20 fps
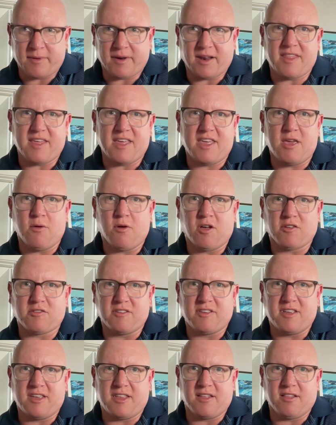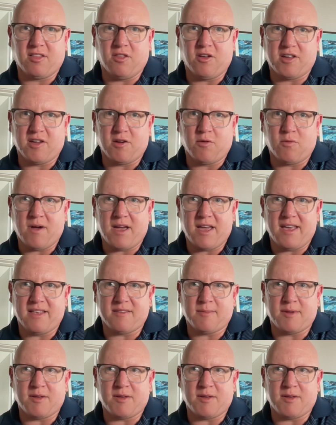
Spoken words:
But I think you also need to look at ways.